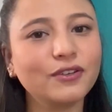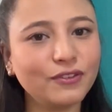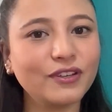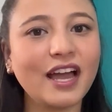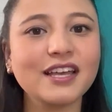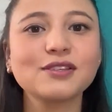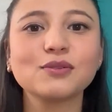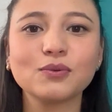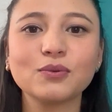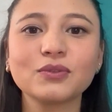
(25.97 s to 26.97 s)
If you guys
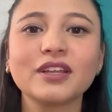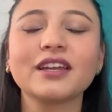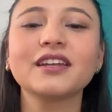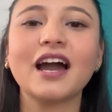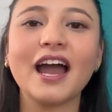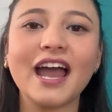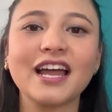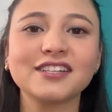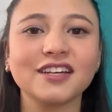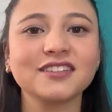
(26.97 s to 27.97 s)
know, then I
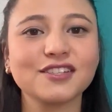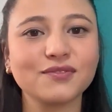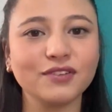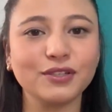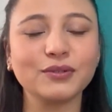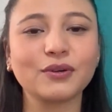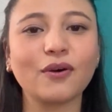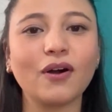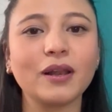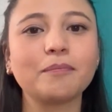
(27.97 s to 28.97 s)
had done this video
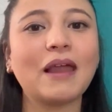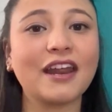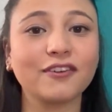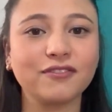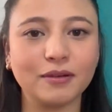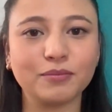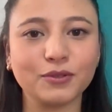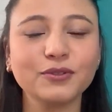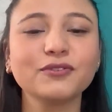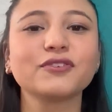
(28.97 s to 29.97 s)
called Planner Flip
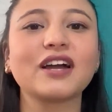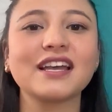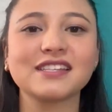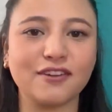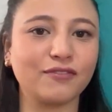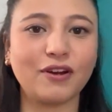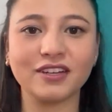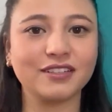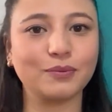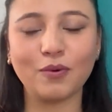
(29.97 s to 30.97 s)
Through. If you guys have
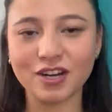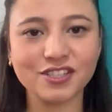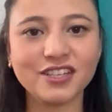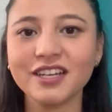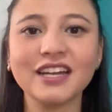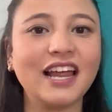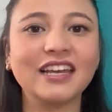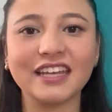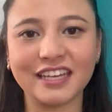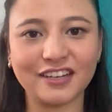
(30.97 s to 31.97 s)
not watched it, I'll
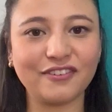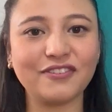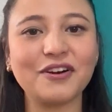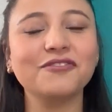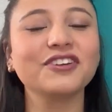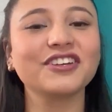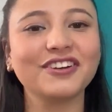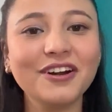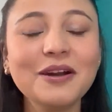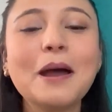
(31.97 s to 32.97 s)
link it above
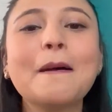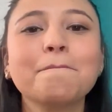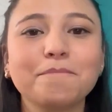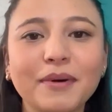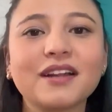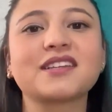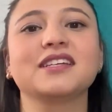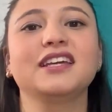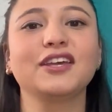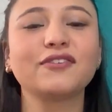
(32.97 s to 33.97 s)
here, but
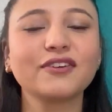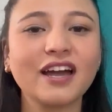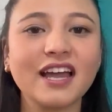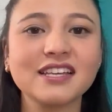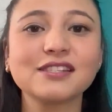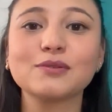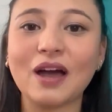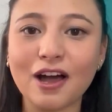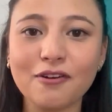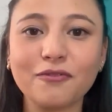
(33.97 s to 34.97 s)
if you guys
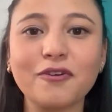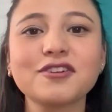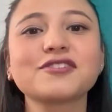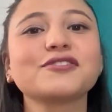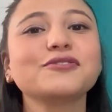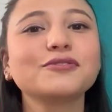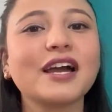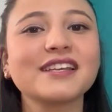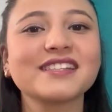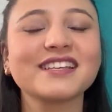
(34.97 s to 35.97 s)
have watched, you
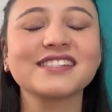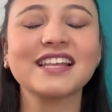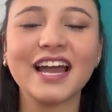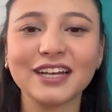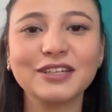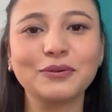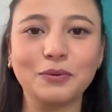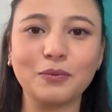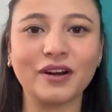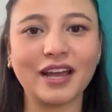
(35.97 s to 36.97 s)
guys exactly know
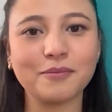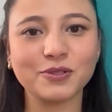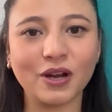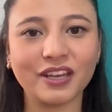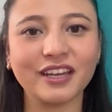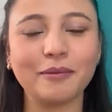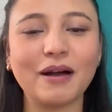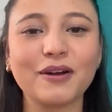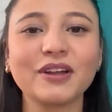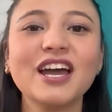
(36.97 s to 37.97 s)
what I'm talking about.